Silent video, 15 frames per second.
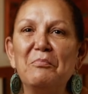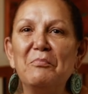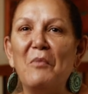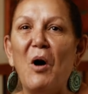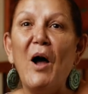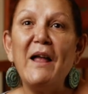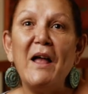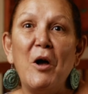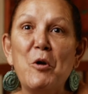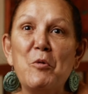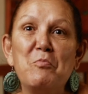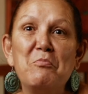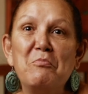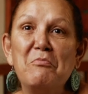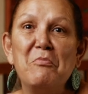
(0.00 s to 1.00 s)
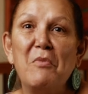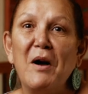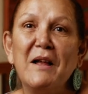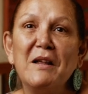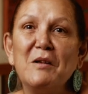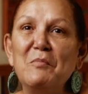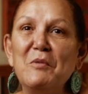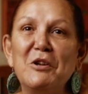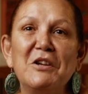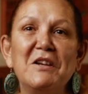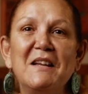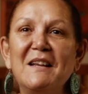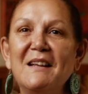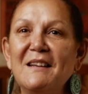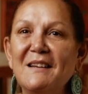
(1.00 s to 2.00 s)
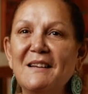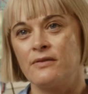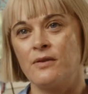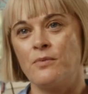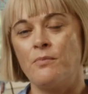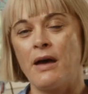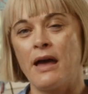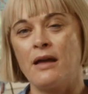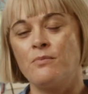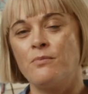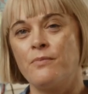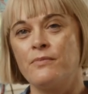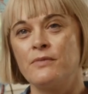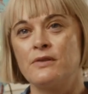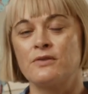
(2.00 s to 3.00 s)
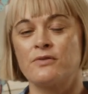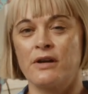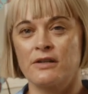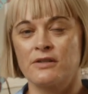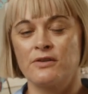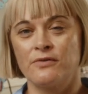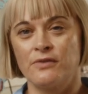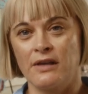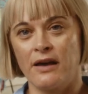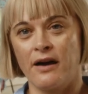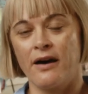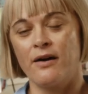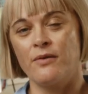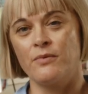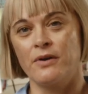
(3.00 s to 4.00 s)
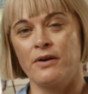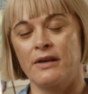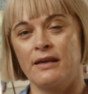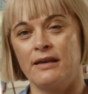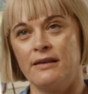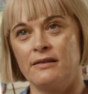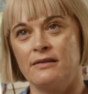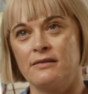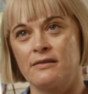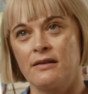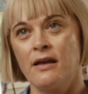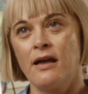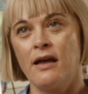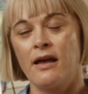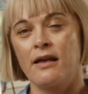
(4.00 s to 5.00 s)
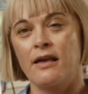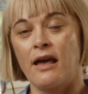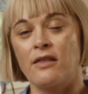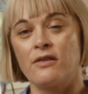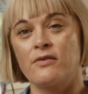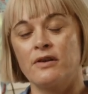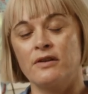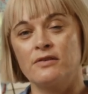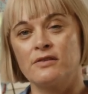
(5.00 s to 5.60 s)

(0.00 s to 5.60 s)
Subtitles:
my home, my community. The main structure of the artwork is gathering